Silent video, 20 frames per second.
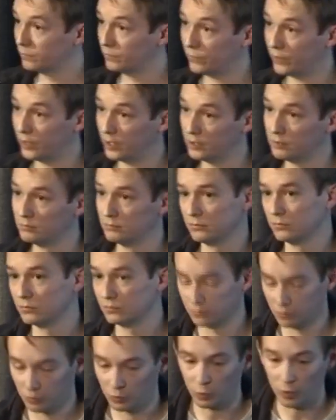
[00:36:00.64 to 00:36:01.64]
for
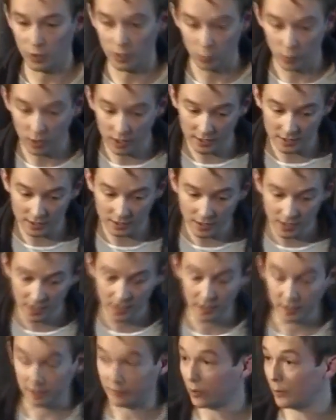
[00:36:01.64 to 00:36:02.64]
quite a while.
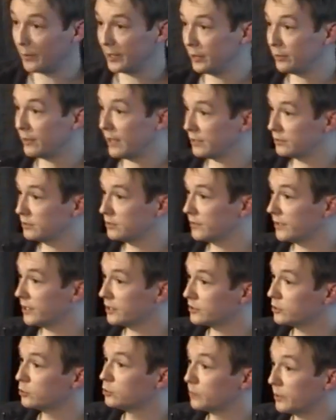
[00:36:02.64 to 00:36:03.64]
They've got many thousands of
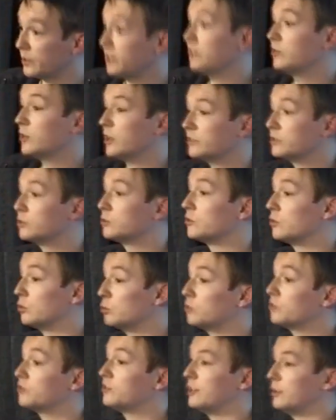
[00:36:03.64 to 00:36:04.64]
articles, but these articles
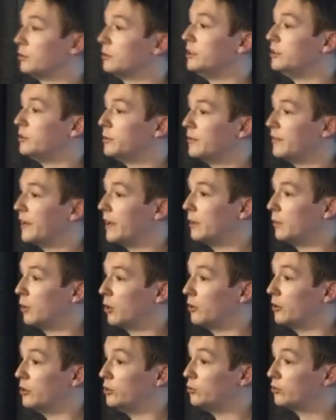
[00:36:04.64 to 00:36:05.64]
all still need to be available
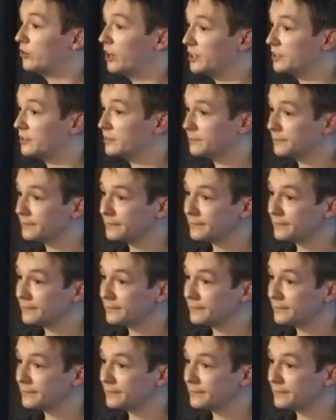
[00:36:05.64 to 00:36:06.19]
on the new site.